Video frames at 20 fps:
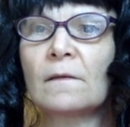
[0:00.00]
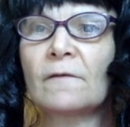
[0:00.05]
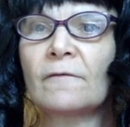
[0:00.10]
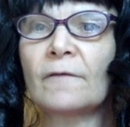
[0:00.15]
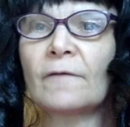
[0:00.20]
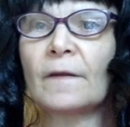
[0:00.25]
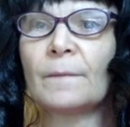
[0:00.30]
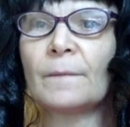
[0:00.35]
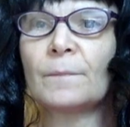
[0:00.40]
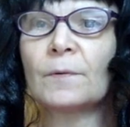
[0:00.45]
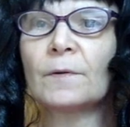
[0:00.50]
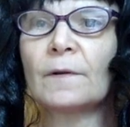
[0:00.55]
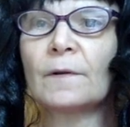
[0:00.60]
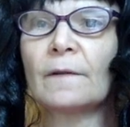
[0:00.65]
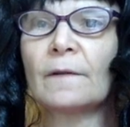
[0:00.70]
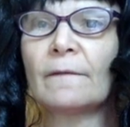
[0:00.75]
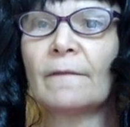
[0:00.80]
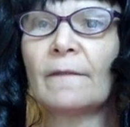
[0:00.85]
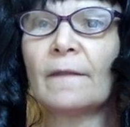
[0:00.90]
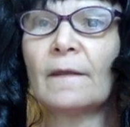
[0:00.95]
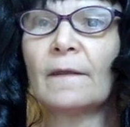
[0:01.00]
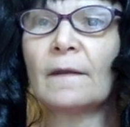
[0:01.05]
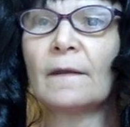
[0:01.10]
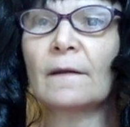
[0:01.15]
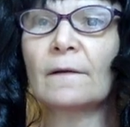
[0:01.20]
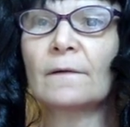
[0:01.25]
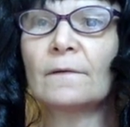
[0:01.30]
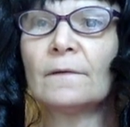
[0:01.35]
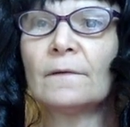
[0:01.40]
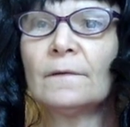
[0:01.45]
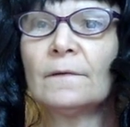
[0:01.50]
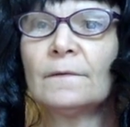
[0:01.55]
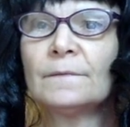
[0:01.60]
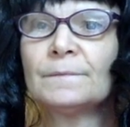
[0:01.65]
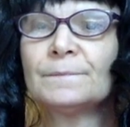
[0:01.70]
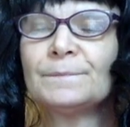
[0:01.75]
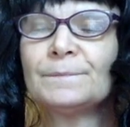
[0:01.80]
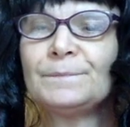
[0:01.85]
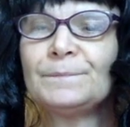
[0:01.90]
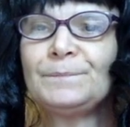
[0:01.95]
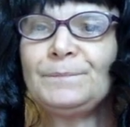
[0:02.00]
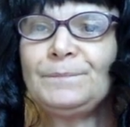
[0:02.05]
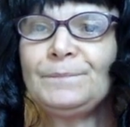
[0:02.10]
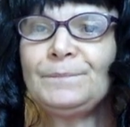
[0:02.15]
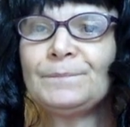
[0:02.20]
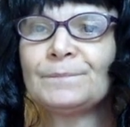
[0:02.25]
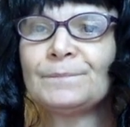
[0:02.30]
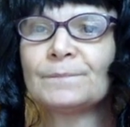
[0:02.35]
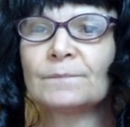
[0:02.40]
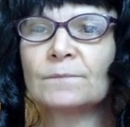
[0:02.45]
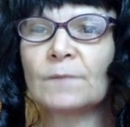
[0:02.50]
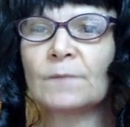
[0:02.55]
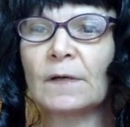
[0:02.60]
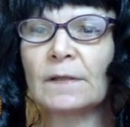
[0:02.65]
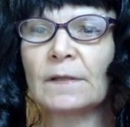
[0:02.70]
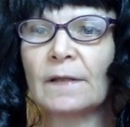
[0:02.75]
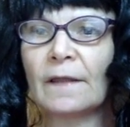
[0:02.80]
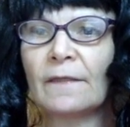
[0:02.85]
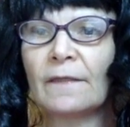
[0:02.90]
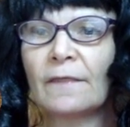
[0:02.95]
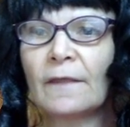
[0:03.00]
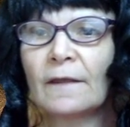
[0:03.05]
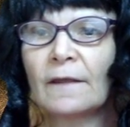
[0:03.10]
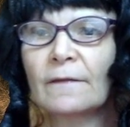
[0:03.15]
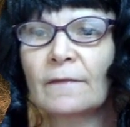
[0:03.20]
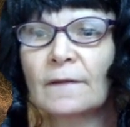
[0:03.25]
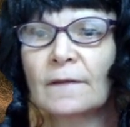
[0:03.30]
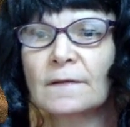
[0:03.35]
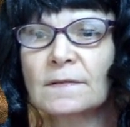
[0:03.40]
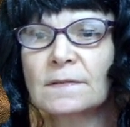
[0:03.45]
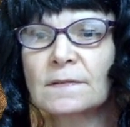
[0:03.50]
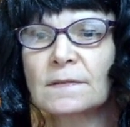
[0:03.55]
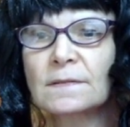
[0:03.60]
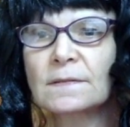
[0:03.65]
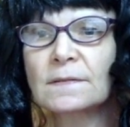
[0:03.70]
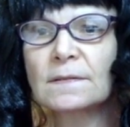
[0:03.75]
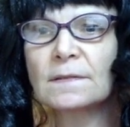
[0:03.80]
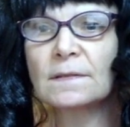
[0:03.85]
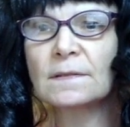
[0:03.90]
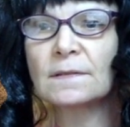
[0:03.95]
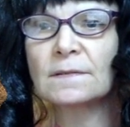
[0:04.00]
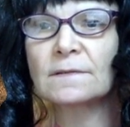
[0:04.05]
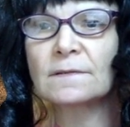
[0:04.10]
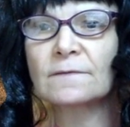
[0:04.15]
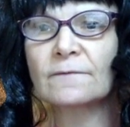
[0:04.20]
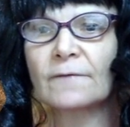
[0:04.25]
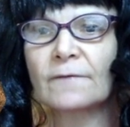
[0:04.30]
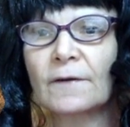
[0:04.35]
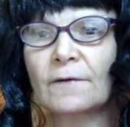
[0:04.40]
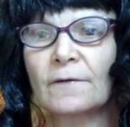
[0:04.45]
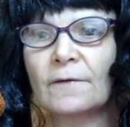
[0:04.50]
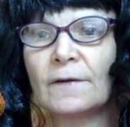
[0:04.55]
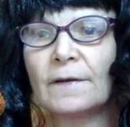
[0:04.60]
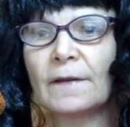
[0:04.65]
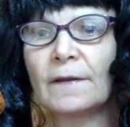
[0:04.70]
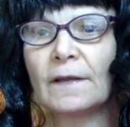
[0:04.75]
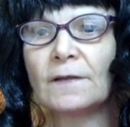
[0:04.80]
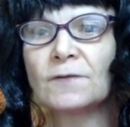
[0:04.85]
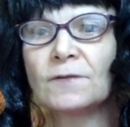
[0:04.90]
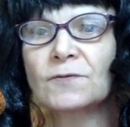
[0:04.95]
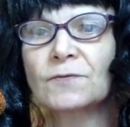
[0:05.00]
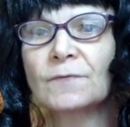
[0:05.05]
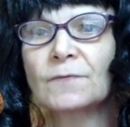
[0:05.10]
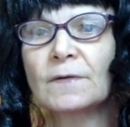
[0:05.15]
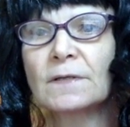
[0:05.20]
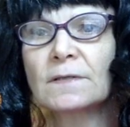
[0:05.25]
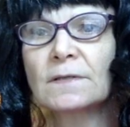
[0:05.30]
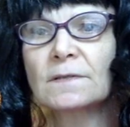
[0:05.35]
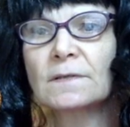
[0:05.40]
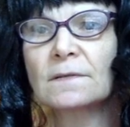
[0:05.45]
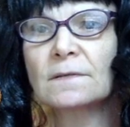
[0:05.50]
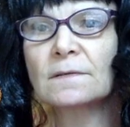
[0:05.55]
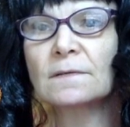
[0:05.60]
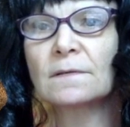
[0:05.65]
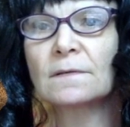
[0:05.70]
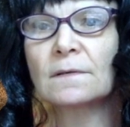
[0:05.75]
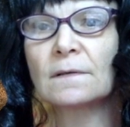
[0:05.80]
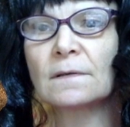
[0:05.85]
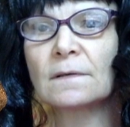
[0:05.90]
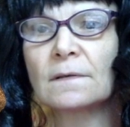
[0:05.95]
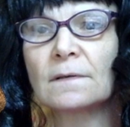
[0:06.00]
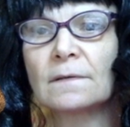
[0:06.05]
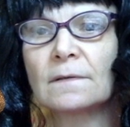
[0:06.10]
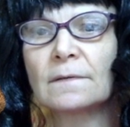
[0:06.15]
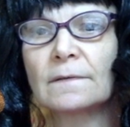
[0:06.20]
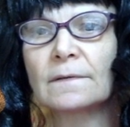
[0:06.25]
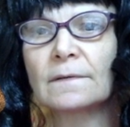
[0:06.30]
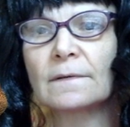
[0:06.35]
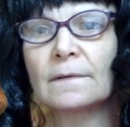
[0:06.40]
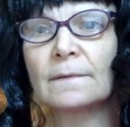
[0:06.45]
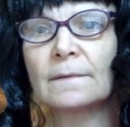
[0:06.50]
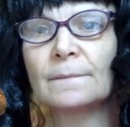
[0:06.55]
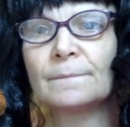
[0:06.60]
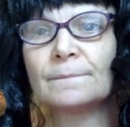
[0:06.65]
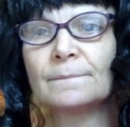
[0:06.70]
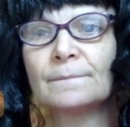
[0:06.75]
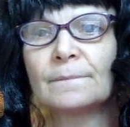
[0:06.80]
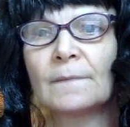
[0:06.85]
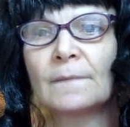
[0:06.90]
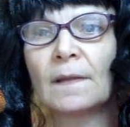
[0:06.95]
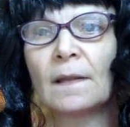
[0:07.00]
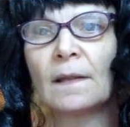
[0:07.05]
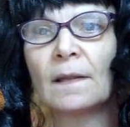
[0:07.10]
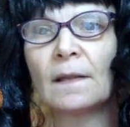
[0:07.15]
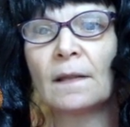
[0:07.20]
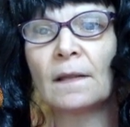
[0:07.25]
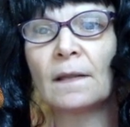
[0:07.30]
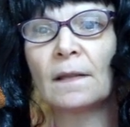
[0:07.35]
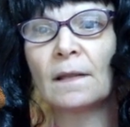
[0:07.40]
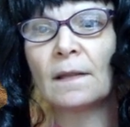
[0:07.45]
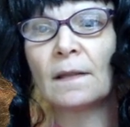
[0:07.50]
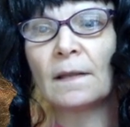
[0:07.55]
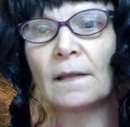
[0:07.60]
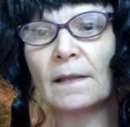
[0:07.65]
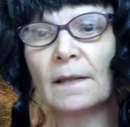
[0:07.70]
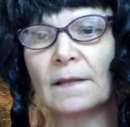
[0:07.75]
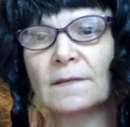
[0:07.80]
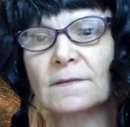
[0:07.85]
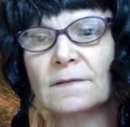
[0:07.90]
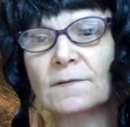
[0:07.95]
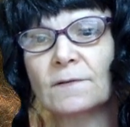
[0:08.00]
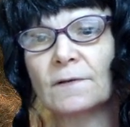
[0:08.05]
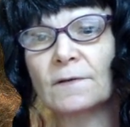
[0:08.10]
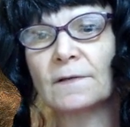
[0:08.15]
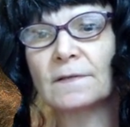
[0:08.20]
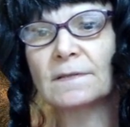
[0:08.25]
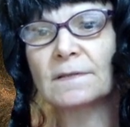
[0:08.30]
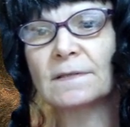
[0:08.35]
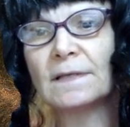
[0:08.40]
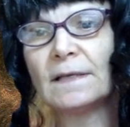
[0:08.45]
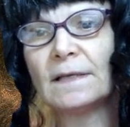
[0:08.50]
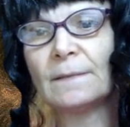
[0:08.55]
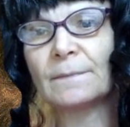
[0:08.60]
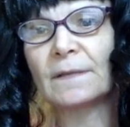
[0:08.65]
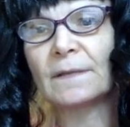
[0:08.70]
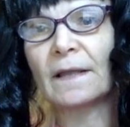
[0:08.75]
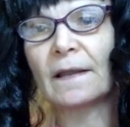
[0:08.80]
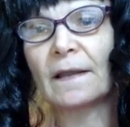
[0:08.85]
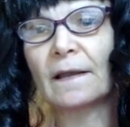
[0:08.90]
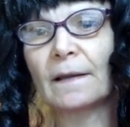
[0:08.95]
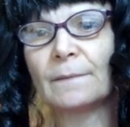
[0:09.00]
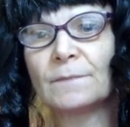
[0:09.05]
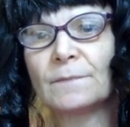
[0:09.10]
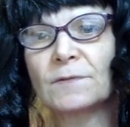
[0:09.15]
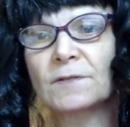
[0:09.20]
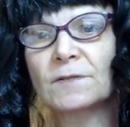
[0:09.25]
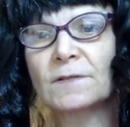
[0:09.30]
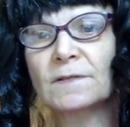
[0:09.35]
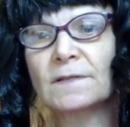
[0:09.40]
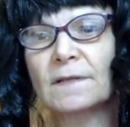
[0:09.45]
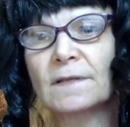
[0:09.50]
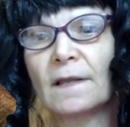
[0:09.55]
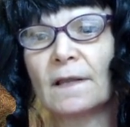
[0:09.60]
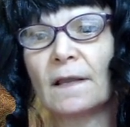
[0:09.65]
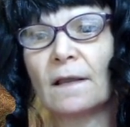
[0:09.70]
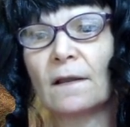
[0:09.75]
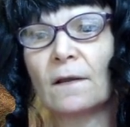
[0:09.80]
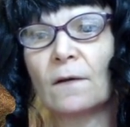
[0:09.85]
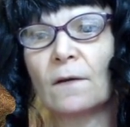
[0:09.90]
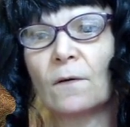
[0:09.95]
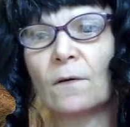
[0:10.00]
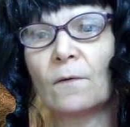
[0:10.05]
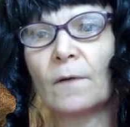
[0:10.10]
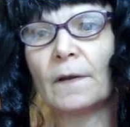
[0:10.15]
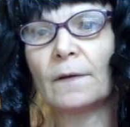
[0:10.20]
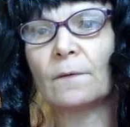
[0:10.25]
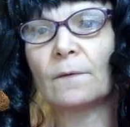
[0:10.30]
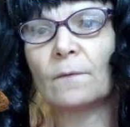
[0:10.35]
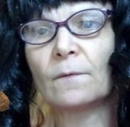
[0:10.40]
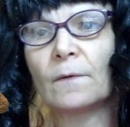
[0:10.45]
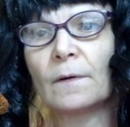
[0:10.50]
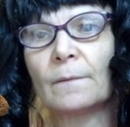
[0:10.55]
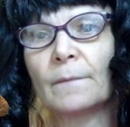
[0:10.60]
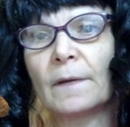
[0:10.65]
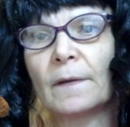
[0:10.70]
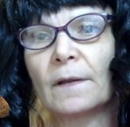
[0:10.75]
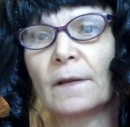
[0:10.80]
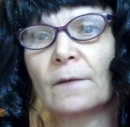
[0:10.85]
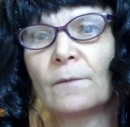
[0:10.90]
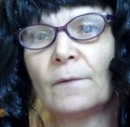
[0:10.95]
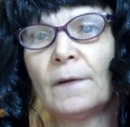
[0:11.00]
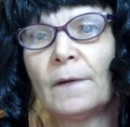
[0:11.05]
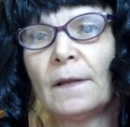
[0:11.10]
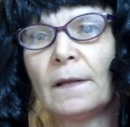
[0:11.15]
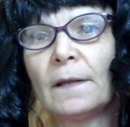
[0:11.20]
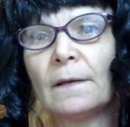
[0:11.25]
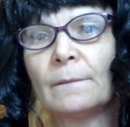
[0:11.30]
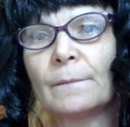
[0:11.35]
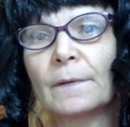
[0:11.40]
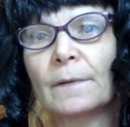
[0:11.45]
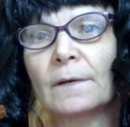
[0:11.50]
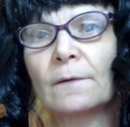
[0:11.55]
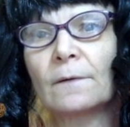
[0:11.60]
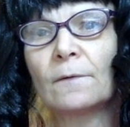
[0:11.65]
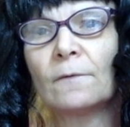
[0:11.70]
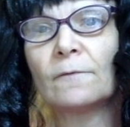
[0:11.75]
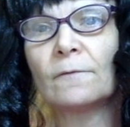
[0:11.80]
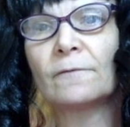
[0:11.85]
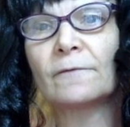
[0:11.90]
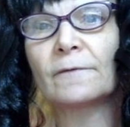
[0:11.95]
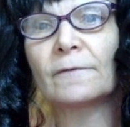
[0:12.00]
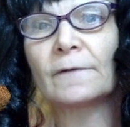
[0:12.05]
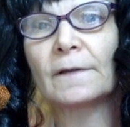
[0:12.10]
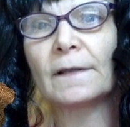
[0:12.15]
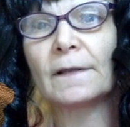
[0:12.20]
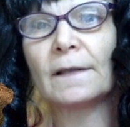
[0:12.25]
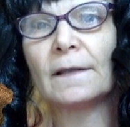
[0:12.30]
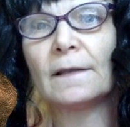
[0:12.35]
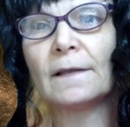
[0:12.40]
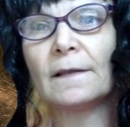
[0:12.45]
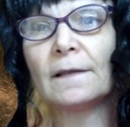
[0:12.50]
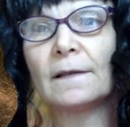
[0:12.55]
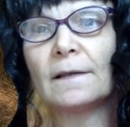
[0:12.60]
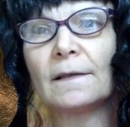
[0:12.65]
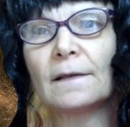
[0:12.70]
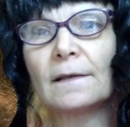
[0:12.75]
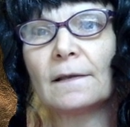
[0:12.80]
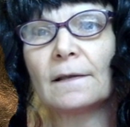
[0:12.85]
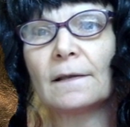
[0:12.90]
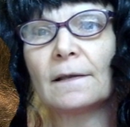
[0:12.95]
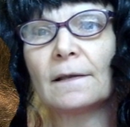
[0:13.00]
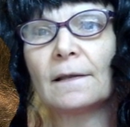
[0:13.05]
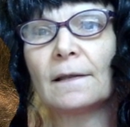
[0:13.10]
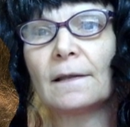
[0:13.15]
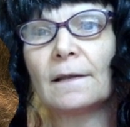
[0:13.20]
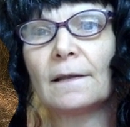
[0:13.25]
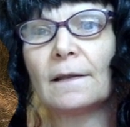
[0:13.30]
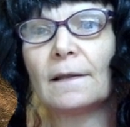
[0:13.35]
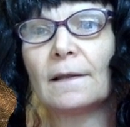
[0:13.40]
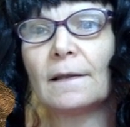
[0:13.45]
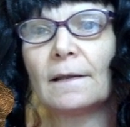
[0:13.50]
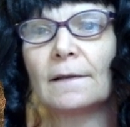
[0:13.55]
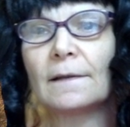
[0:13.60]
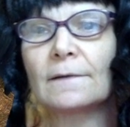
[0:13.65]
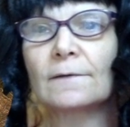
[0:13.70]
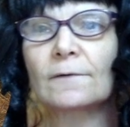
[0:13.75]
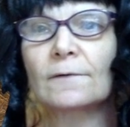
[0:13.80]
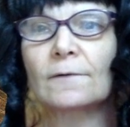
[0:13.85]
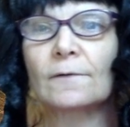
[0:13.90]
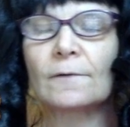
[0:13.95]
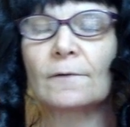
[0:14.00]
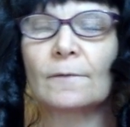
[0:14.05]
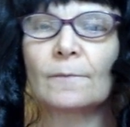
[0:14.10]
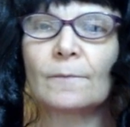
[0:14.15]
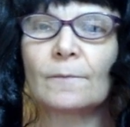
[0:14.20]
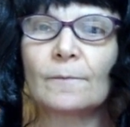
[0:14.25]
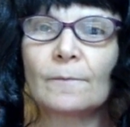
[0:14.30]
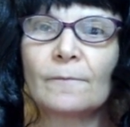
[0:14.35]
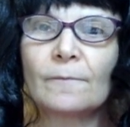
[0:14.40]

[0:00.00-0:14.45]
if I put it there, well, I think this is very dangerous, and it's going to seem like I'm just saying, oh, I don't want my queen, but hopefully it's going to